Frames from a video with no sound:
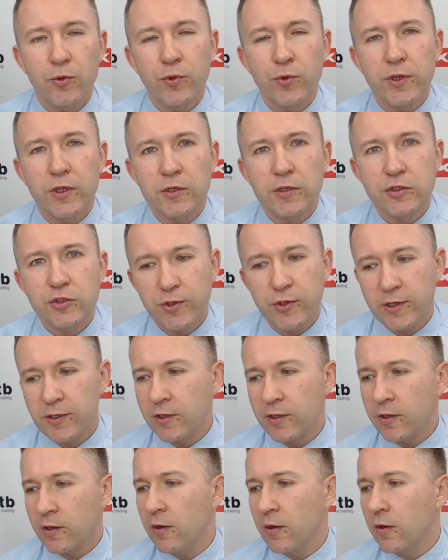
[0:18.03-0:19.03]
weekly
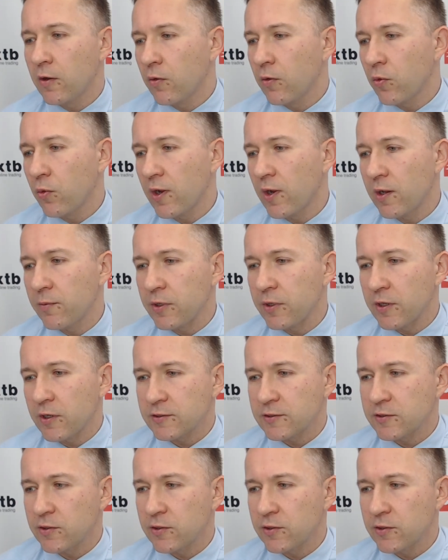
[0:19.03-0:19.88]
trading webinar.